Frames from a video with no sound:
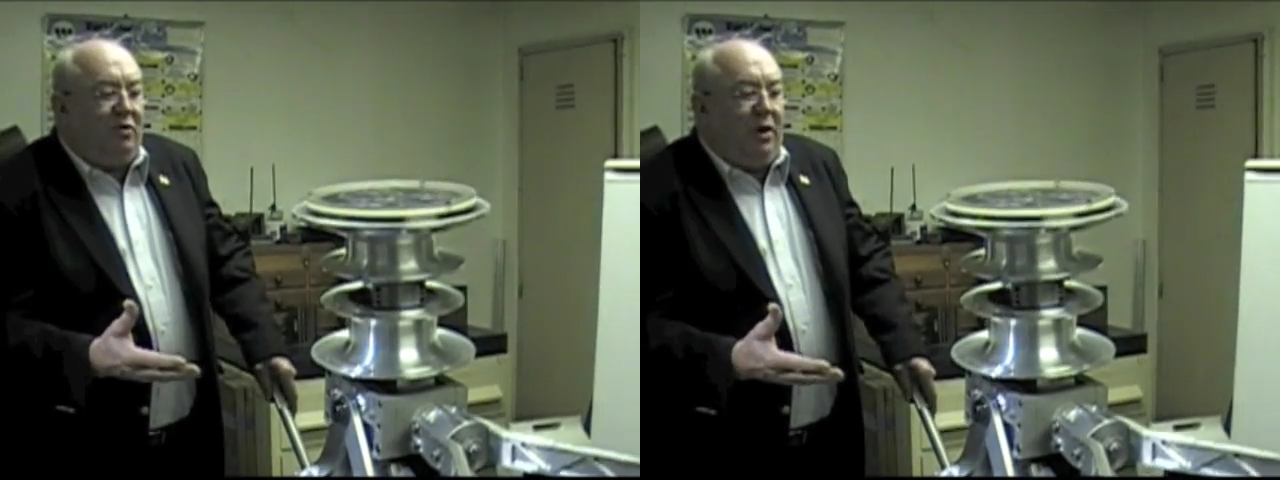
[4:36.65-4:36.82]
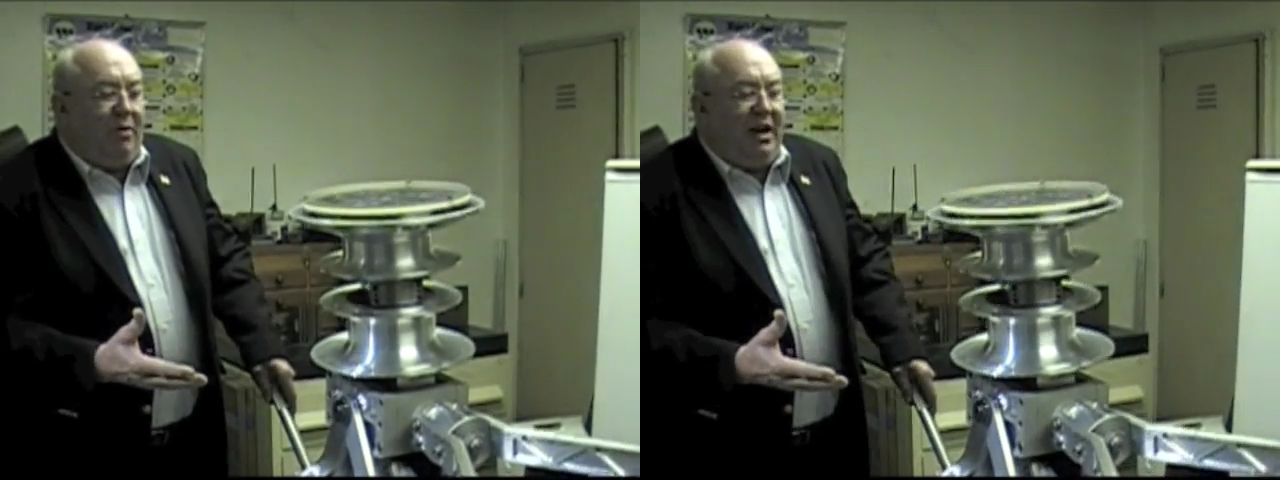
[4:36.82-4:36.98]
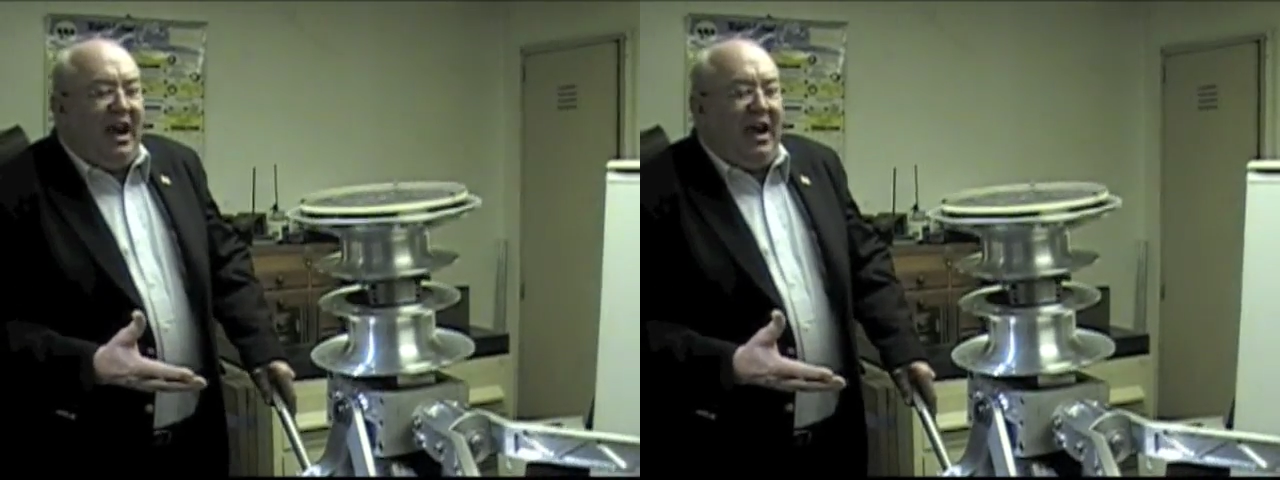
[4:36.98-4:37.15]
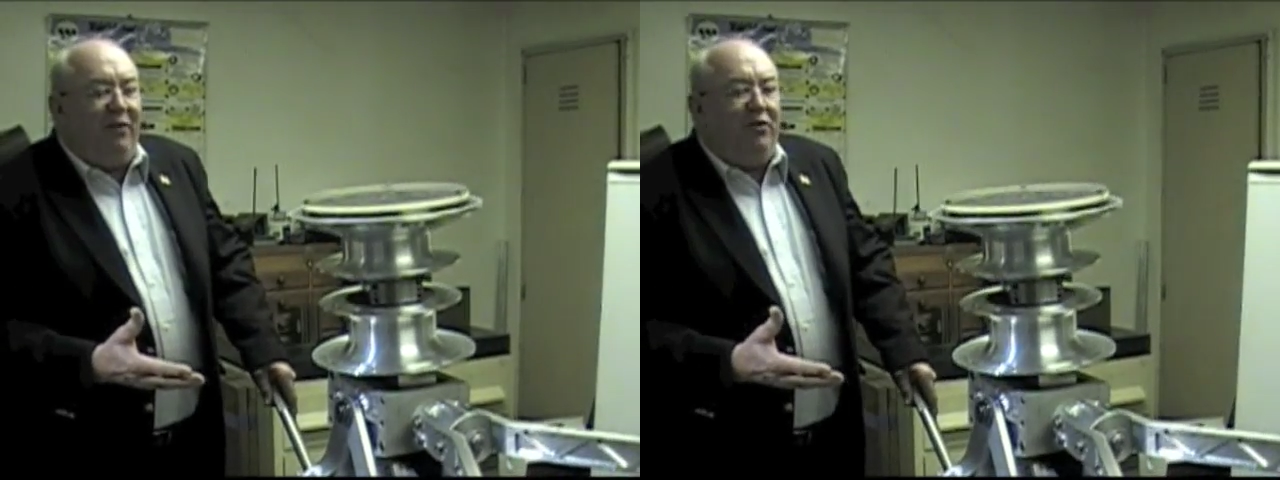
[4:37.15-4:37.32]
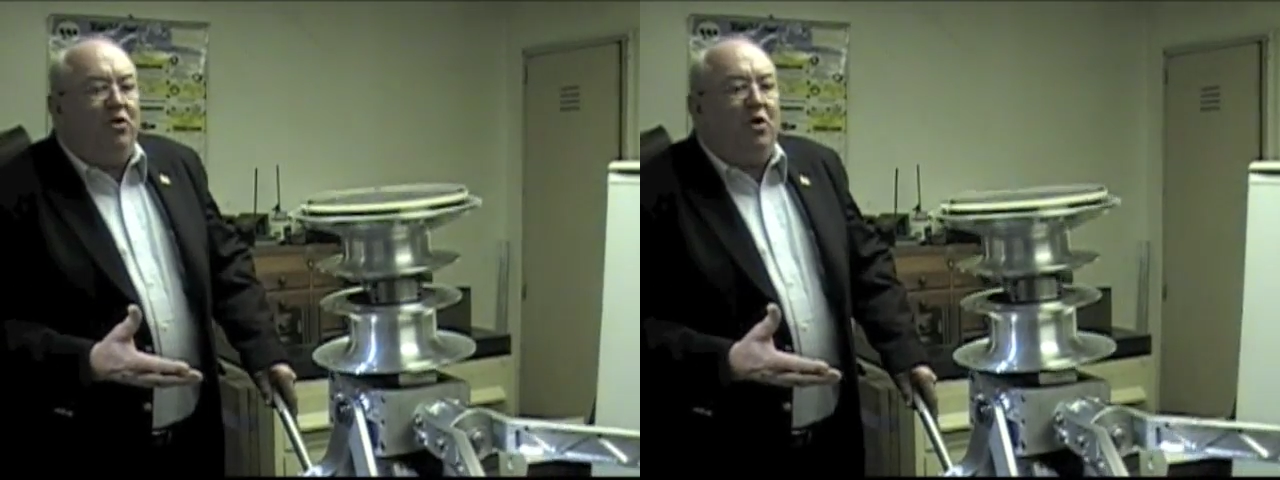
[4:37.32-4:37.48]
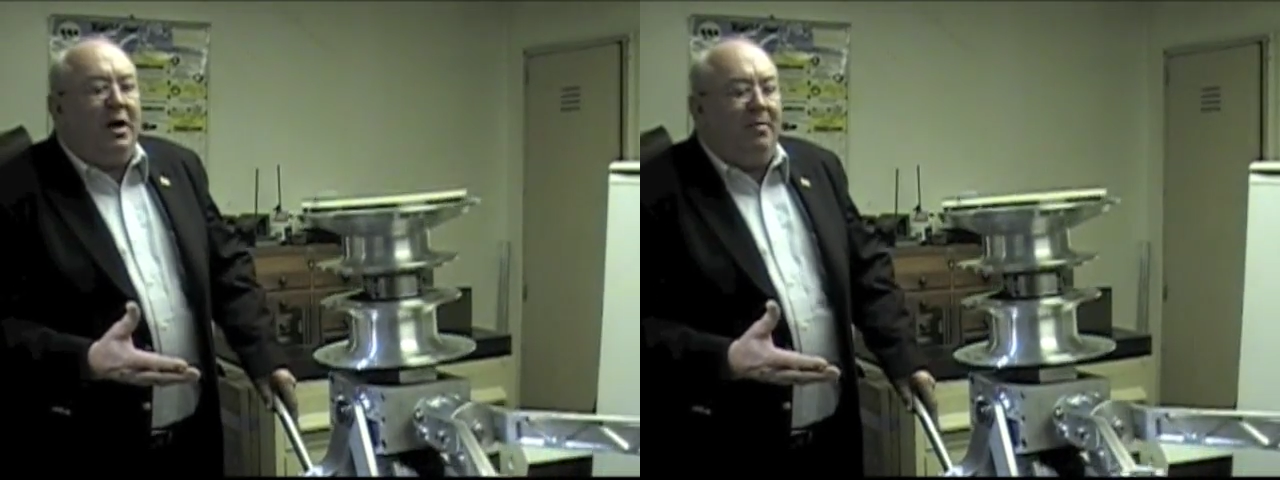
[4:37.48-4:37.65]
We would have
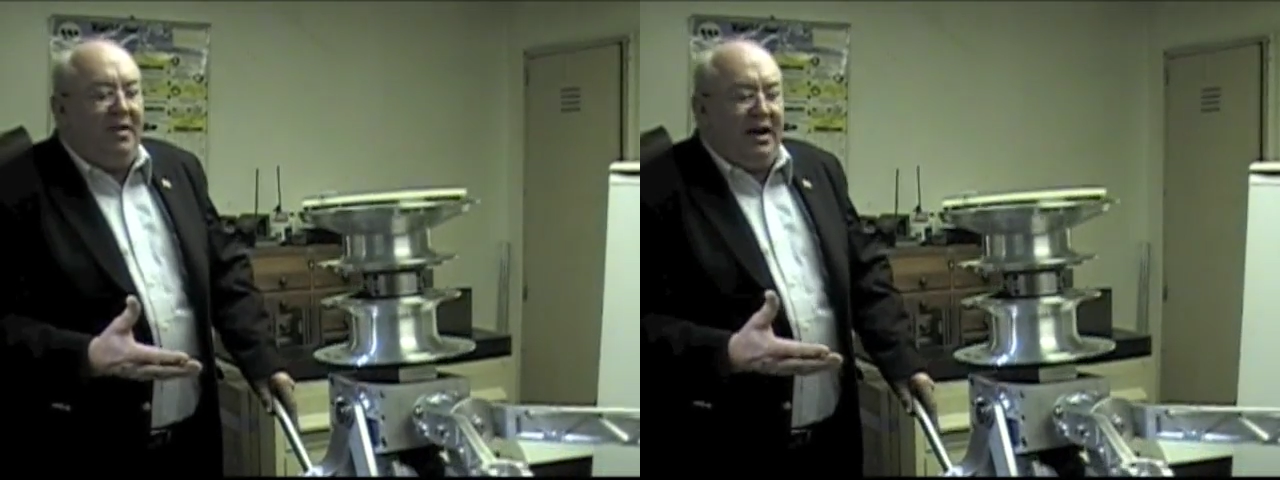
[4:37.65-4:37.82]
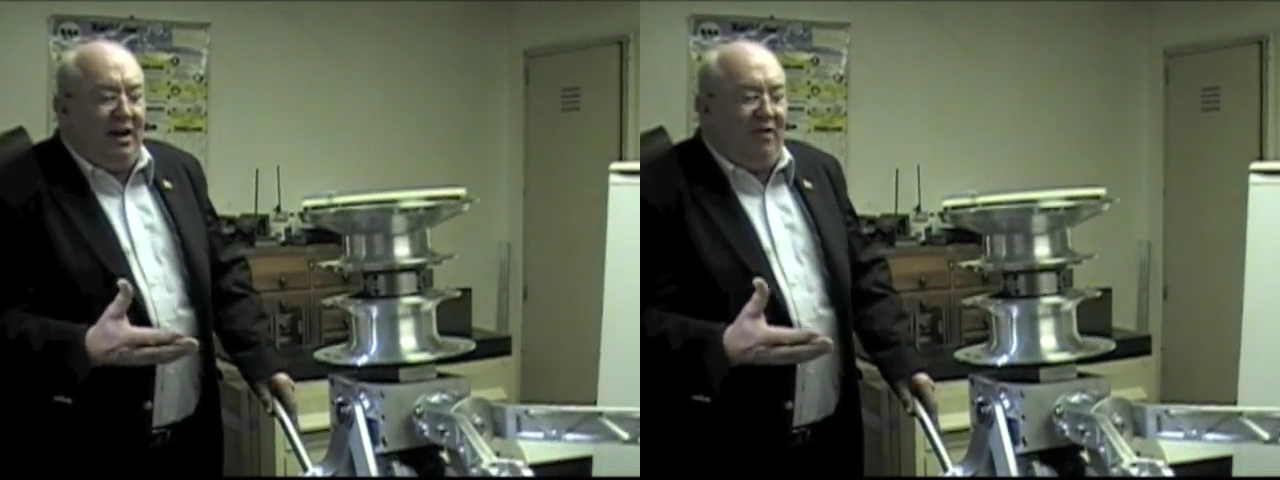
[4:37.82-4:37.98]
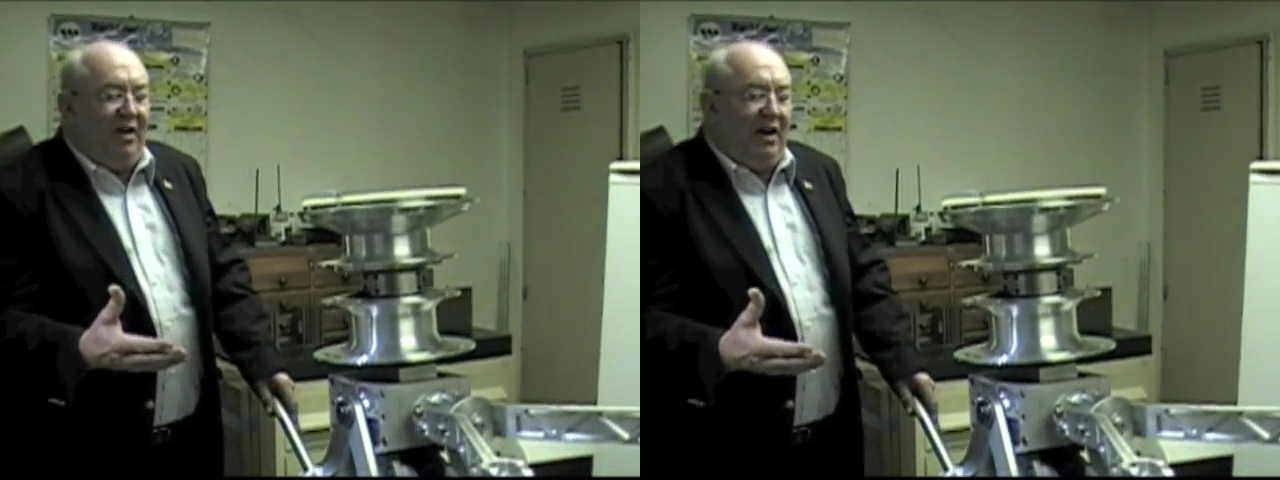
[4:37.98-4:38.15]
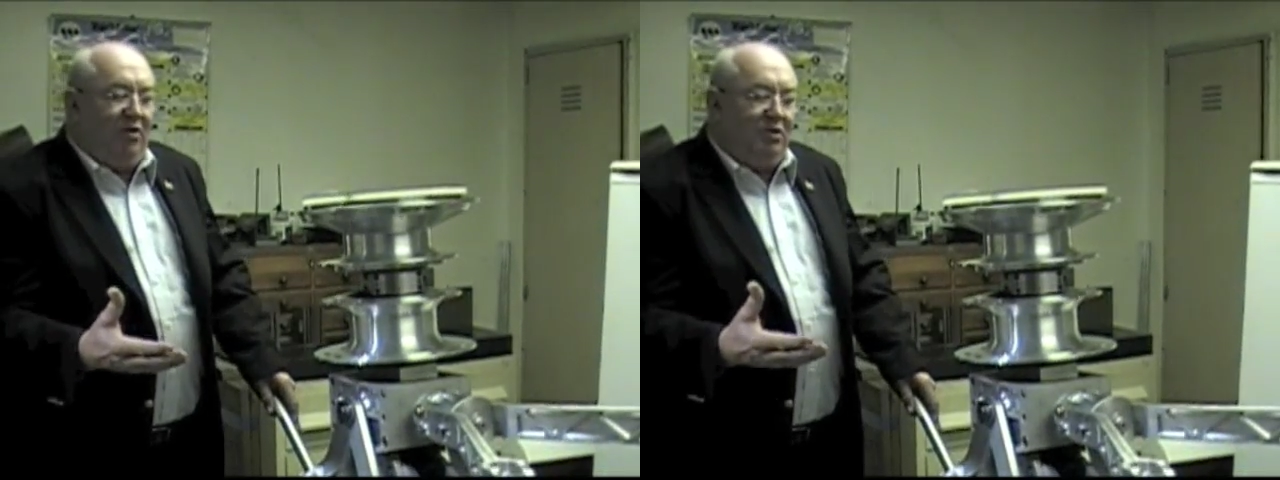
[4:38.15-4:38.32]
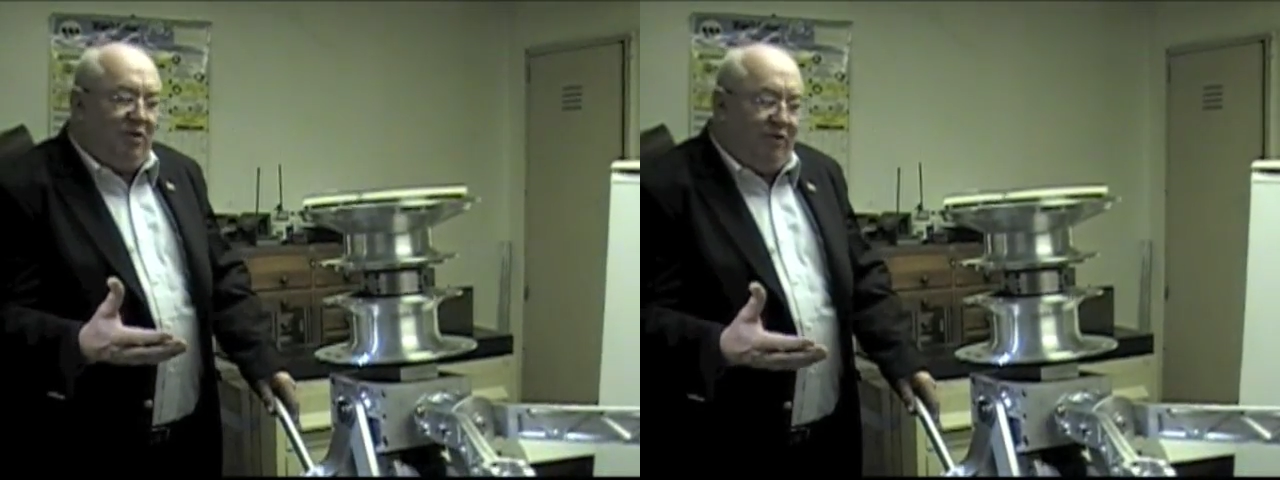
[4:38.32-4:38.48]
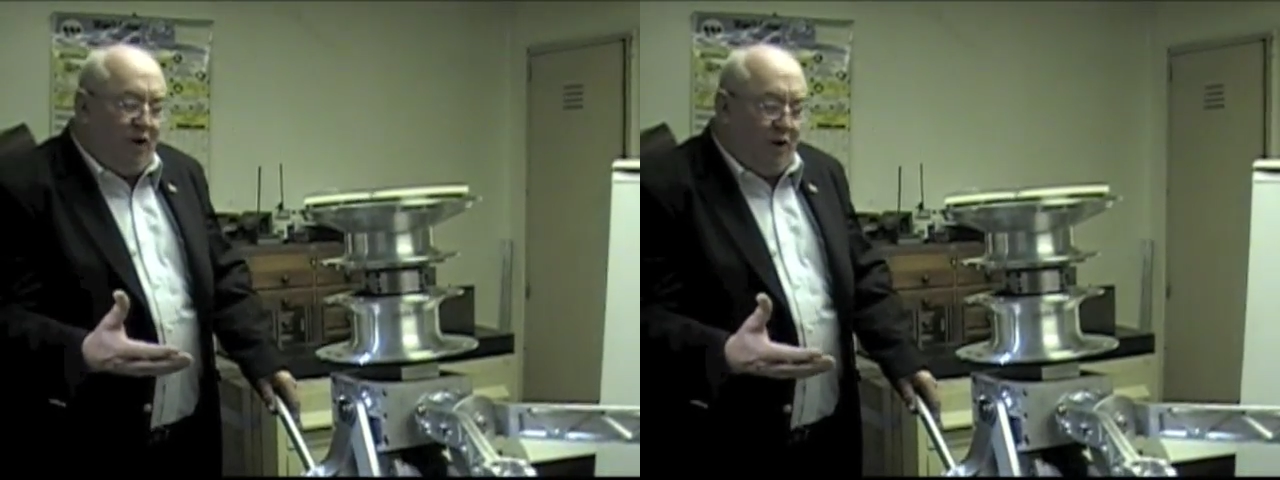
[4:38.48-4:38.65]
trim
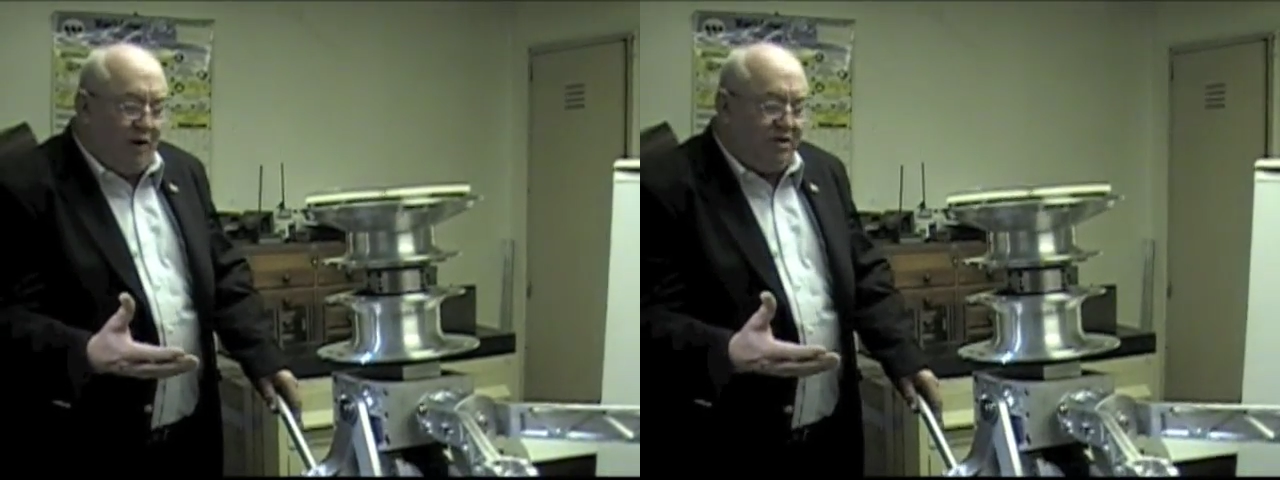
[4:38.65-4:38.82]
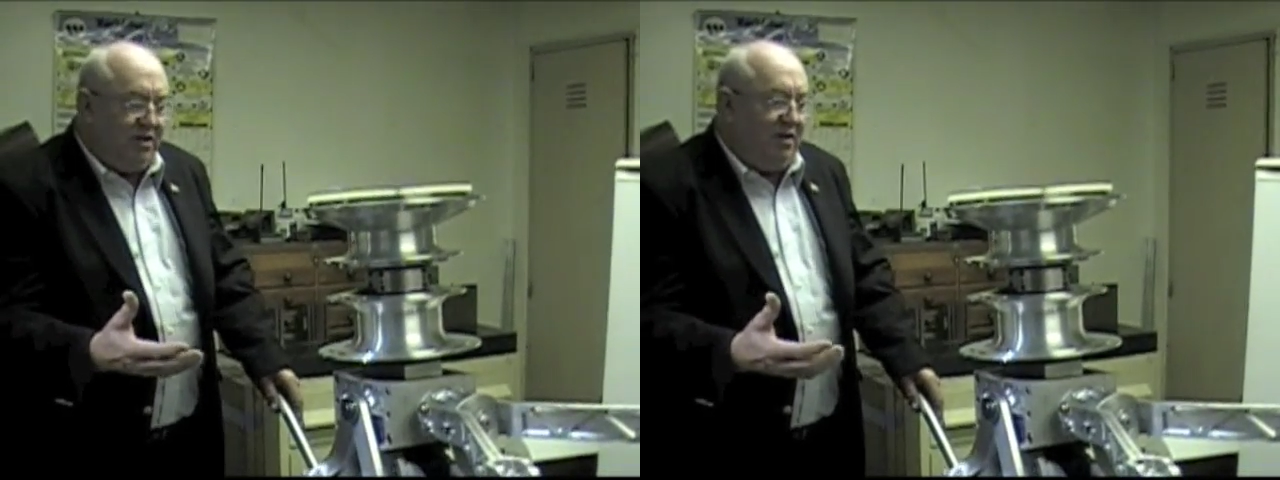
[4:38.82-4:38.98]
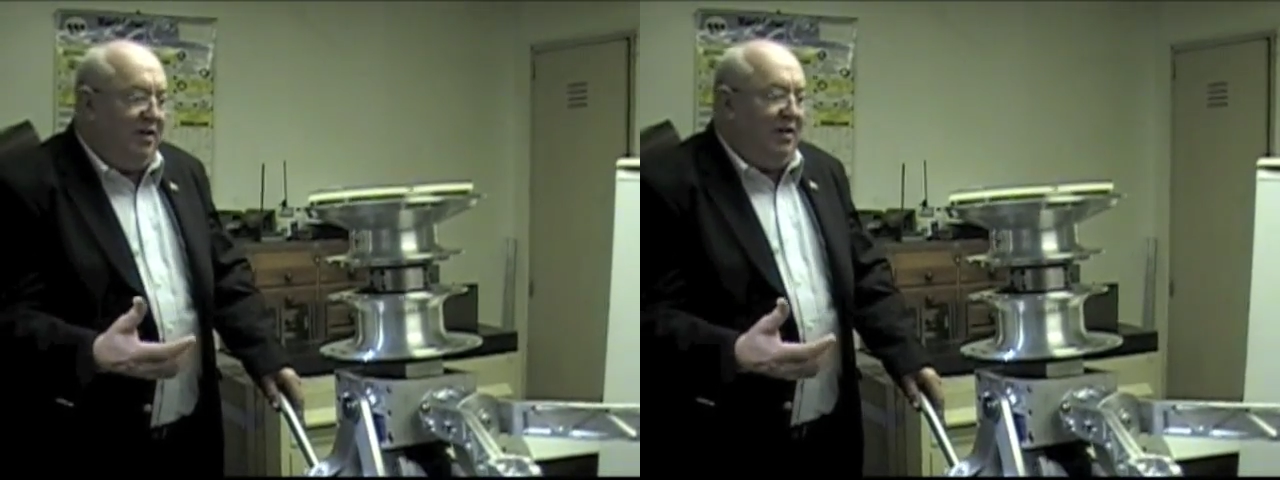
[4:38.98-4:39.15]
elevators, of course.